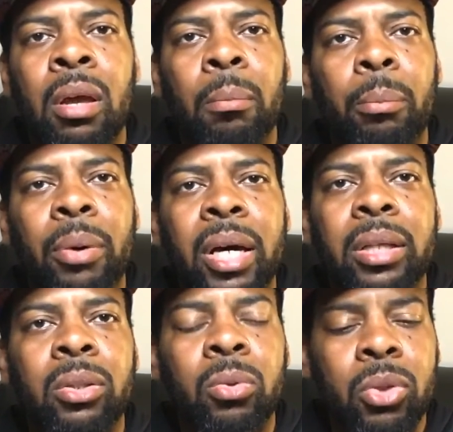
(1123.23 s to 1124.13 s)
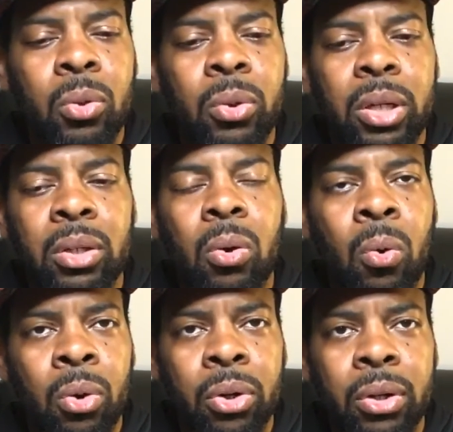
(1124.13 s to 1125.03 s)
But you do it in
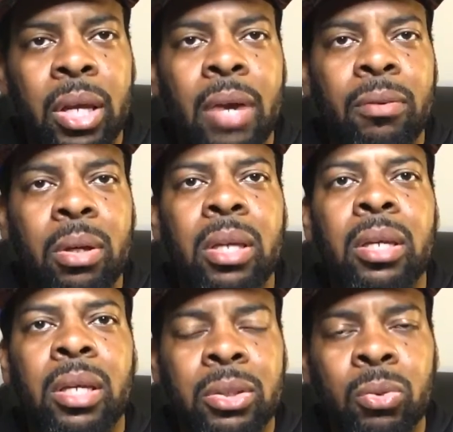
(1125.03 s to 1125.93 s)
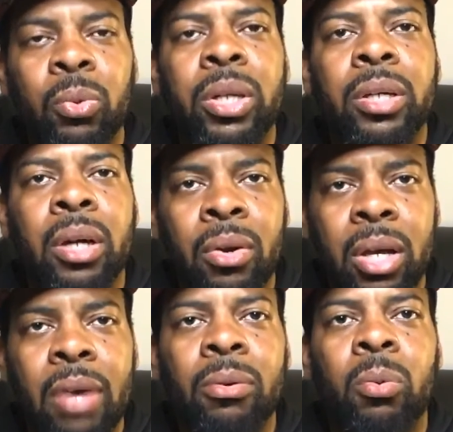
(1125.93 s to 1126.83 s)
order, and it's reoccurring
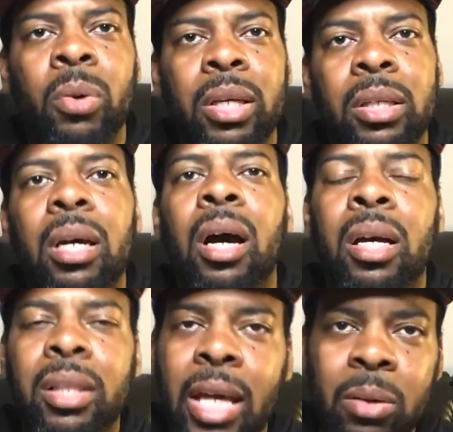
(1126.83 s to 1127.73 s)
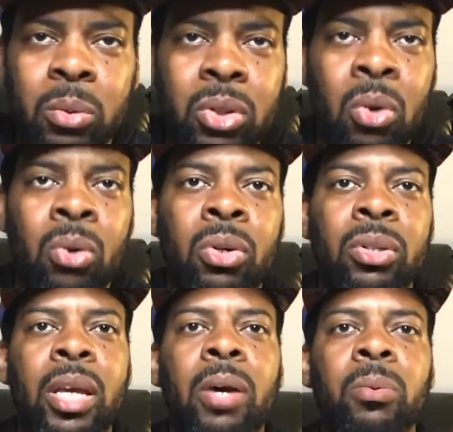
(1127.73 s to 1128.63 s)
every week. Unlike what's going
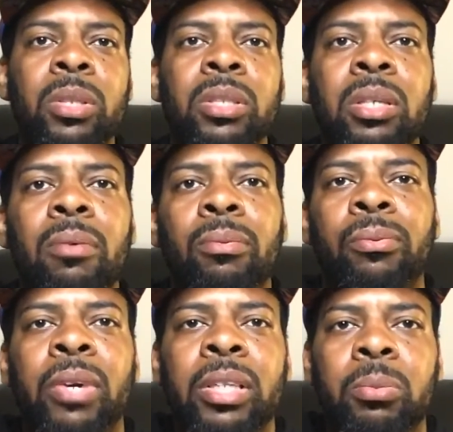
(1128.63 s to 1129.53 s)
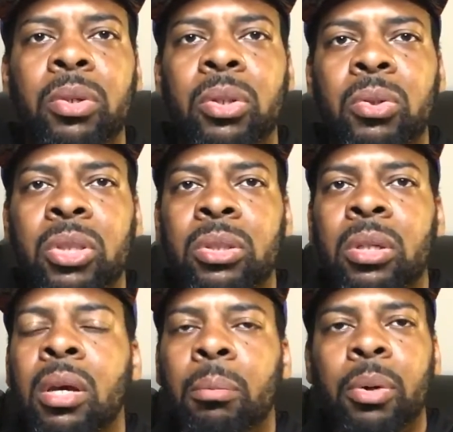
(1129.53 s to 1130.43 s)
on now with this stuff with Facebook, you just
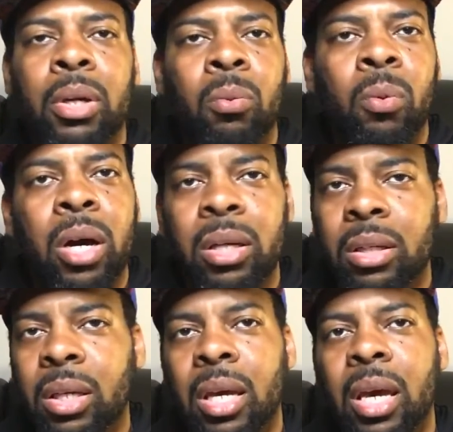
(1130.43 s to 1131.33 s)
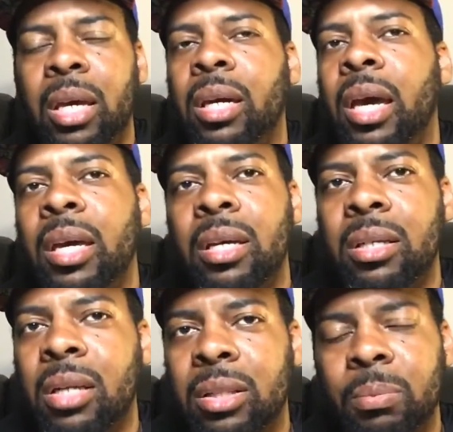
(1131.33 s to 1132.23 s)
put in $100 to get
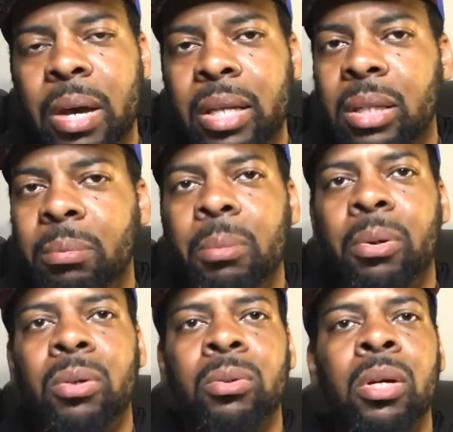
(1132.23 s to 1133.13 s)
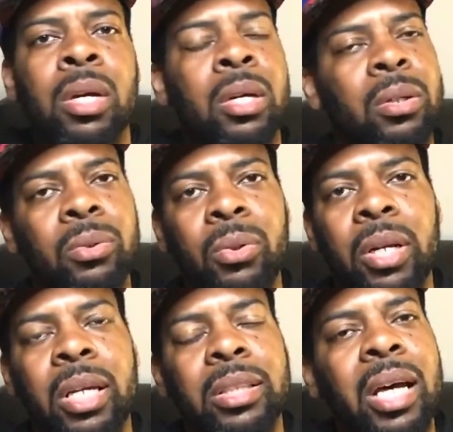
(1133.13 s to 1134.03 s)
$800 back. The people don't do
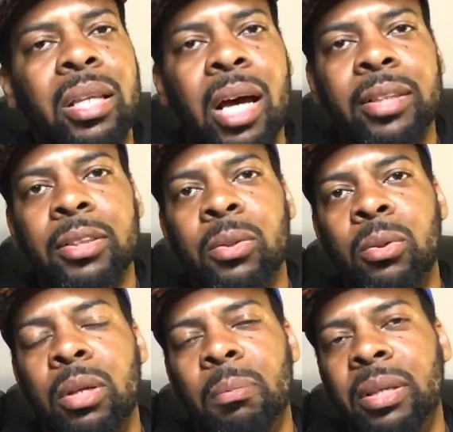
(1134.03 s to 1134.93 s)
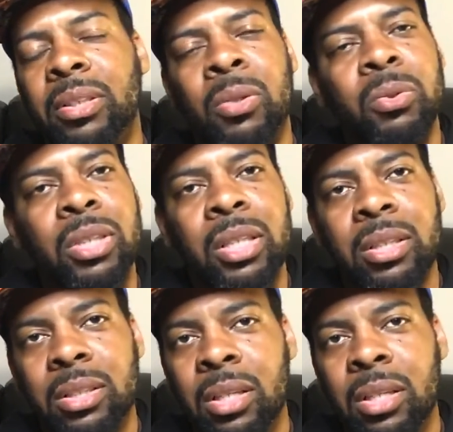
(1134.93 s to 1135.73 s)
that. That's not logical. It makes no sense.